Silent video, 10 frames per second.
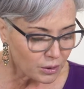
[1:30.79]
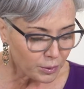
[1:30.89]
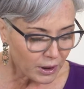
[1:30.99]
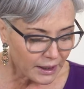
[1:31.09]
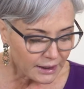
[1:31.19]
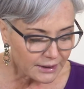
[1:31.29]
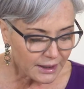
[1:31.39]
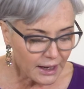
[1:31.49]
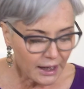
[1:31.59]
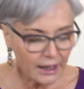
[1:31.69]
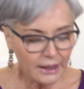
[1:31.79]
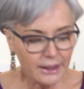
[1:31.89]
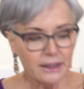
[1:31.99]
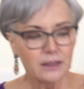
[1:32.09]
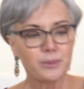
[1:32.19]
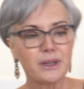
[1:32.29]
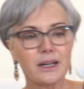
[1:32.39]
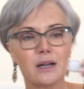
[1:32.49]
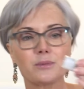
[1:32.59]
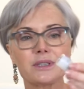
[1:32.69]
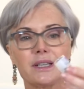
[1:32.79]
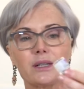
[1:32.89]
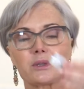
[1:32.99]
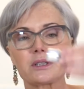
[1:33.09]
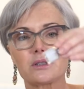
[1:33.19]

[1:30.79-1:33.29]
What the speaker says: the product, and then it becomes liquid.